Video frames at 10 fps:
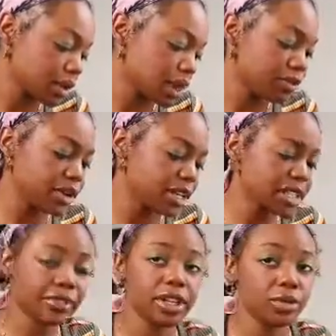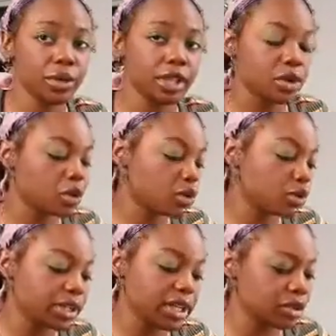And if you guys have any really
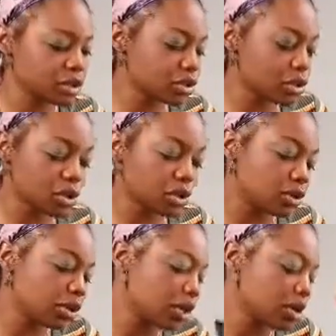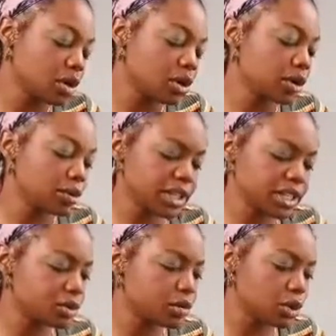cool neo-soul or really
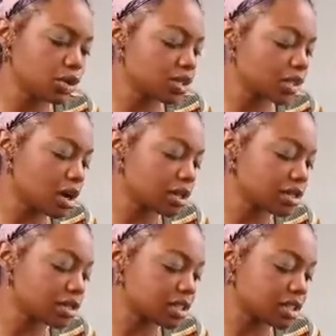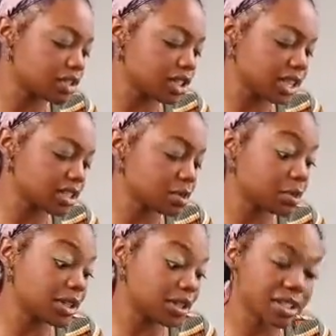smooth songs to suggest,
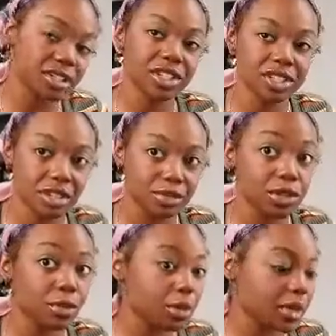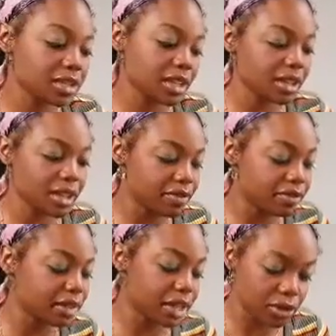please suggest them to me because I
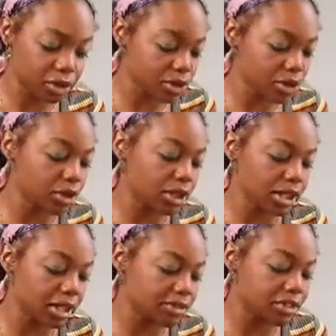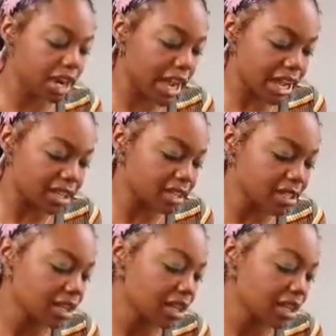love neo-soul, I love jazz.